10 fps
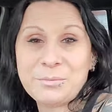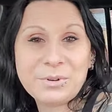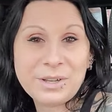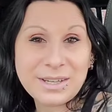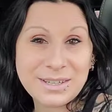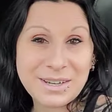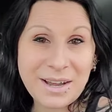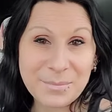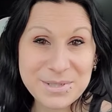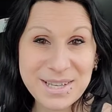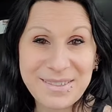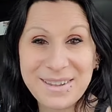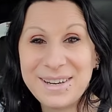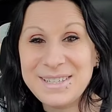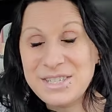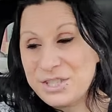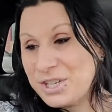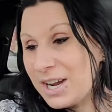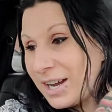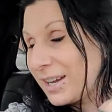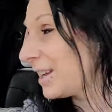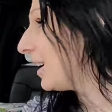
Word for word: I'm really upset that I didn't check